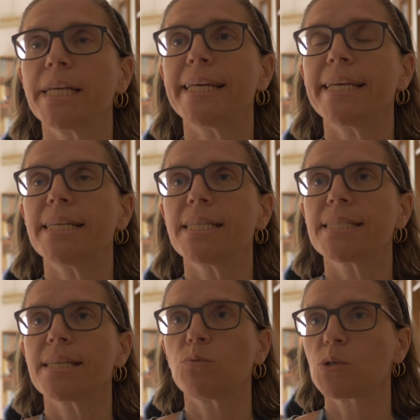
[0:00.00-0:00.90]

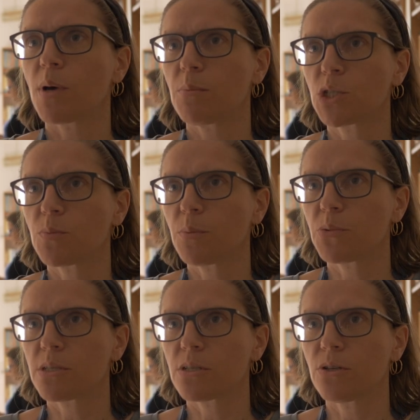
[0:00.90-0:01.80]
is was published by
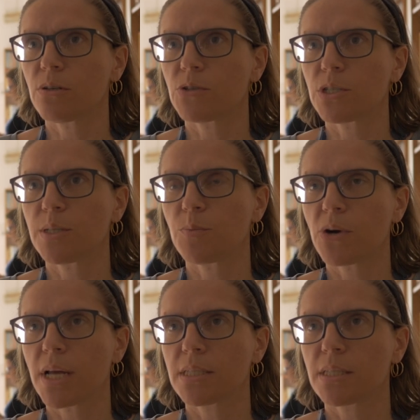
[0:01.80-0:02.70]
Princeton University
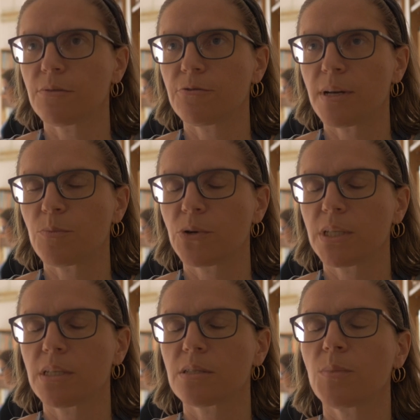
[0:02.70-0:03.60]
Press in
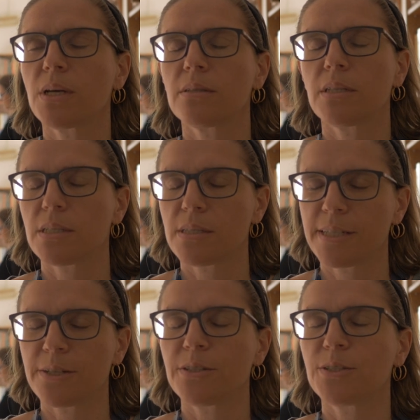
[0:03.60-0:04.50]
February this
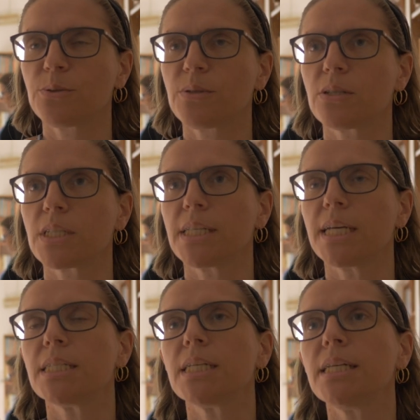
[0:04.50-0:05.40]
year in
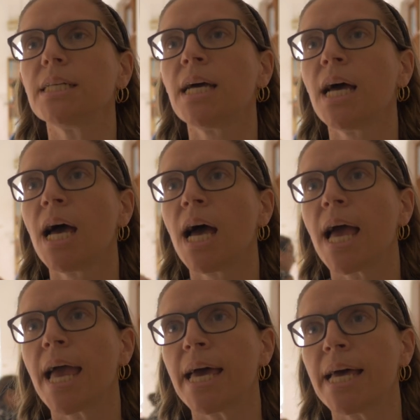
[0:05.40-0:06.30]
2019.
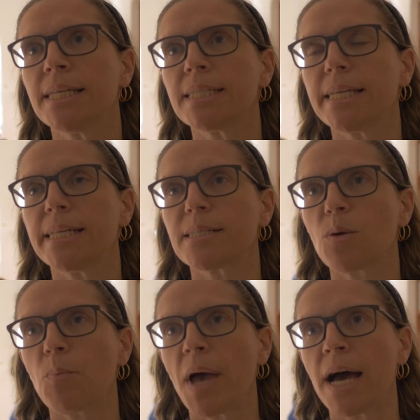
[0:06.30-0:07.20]
And it is
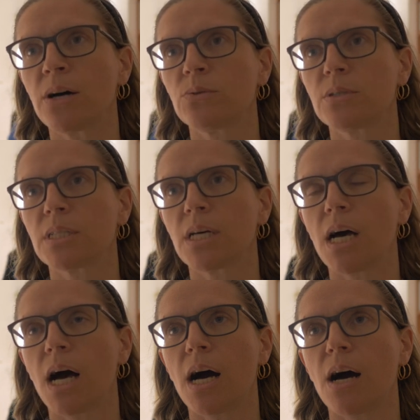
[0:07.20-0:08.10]
about
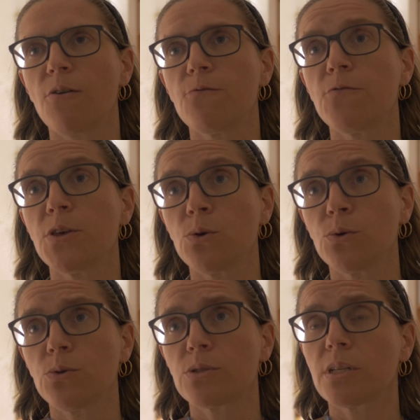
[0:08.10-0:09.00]

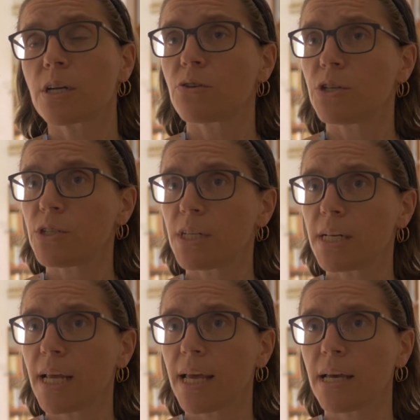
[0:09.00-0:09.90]
views that
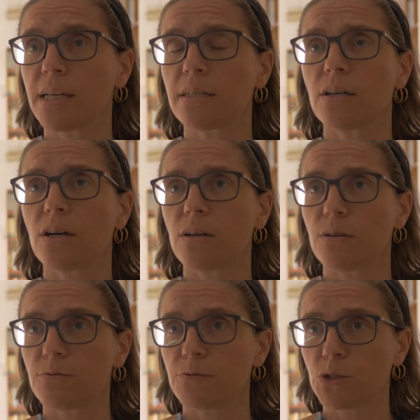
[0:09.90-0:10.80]
Christian had
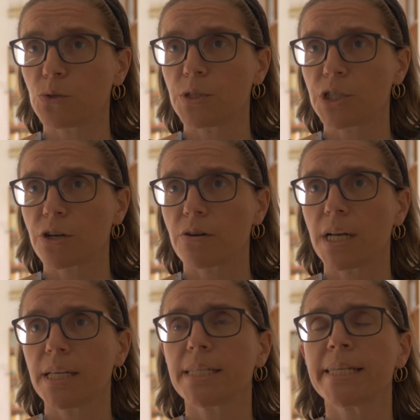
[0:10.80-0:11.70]
of Jewish
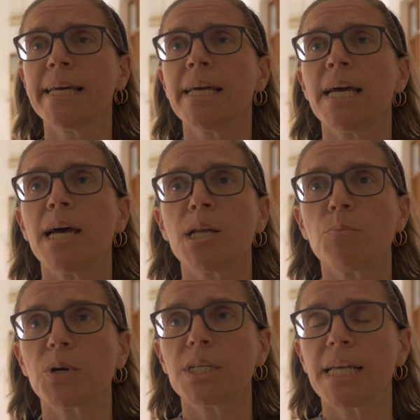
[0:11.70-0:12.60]
credit, and
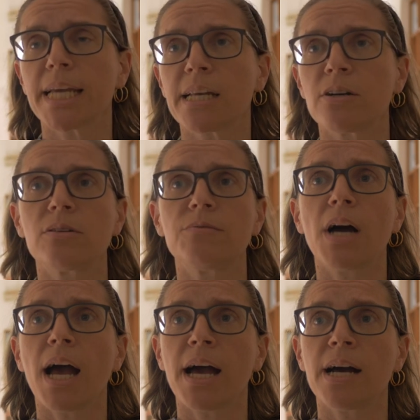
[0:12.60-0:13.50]
in particular of
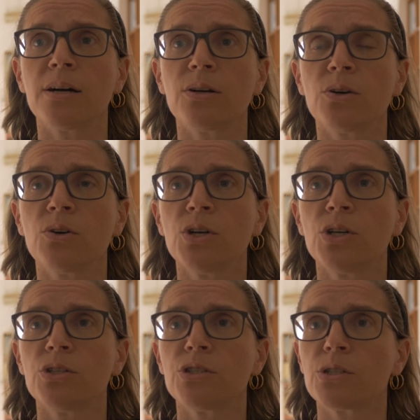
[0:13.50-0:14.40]
how
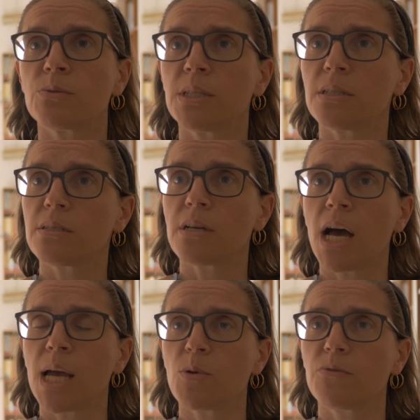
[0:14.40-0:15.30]
during the
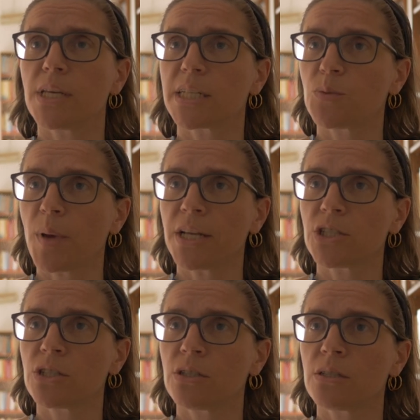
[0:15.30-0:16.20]
time of the
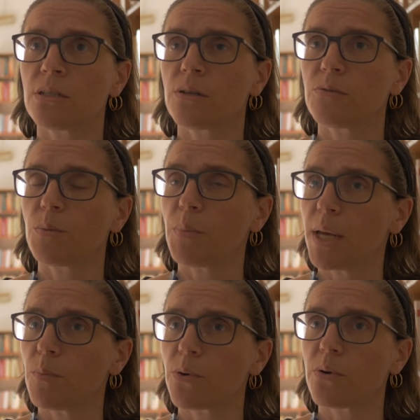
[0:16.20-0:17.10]
expansion of the
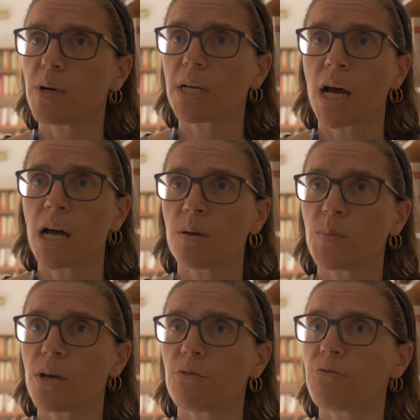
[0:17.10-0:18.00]
paper
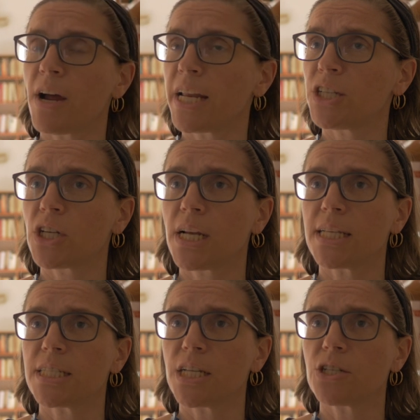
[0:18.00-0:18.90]
economy, of
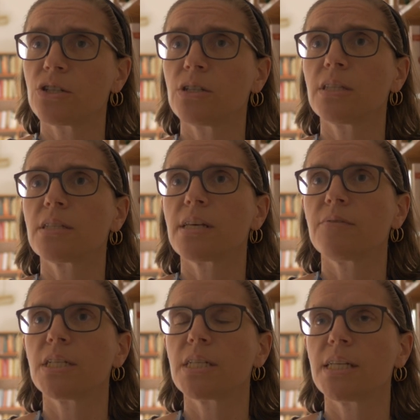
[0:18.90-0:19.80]
financialization in the
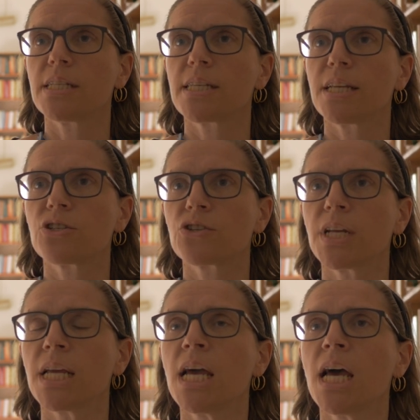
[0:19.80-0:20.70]
17th
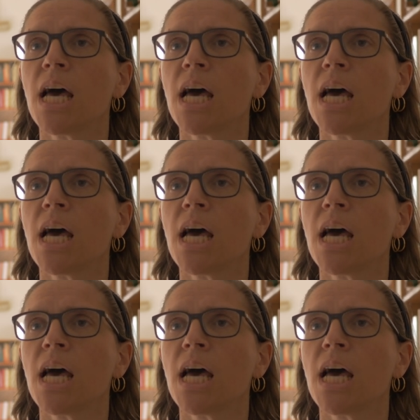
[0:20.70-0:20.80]
century,